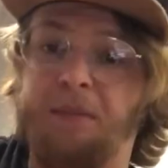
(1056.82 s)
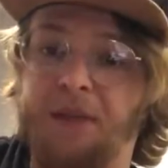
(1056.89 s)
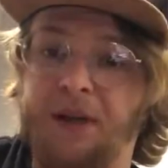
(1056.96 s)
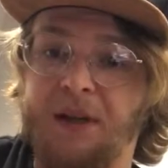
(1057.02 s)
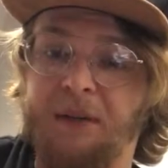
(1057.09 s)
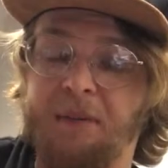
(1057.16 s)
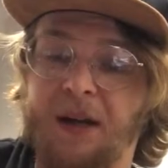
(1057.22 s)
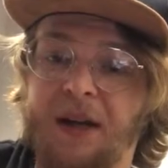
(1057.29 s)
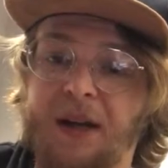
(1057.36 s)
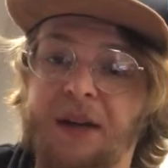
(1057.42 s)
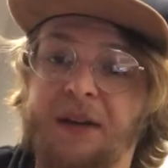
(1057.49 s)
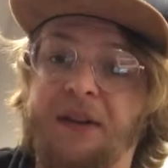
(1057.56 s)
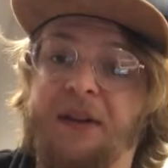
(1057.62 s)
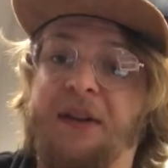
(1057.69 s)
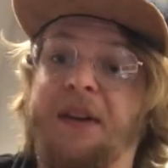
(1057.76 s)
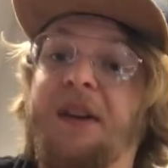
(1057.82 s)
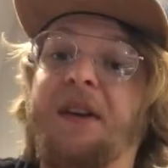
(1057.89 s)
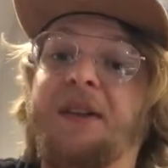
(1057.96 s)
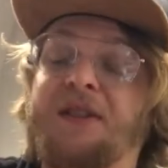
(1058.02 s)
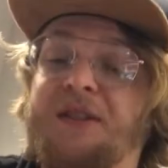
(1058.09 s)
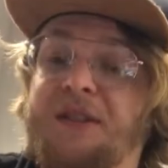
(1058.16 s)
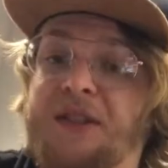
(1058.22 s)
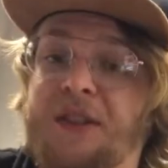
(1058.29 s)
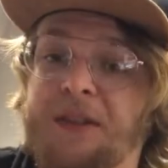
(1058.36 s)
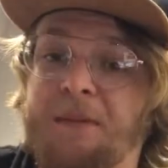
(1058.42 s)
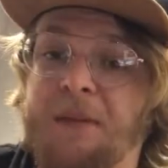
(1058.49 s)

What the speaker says: B minor, C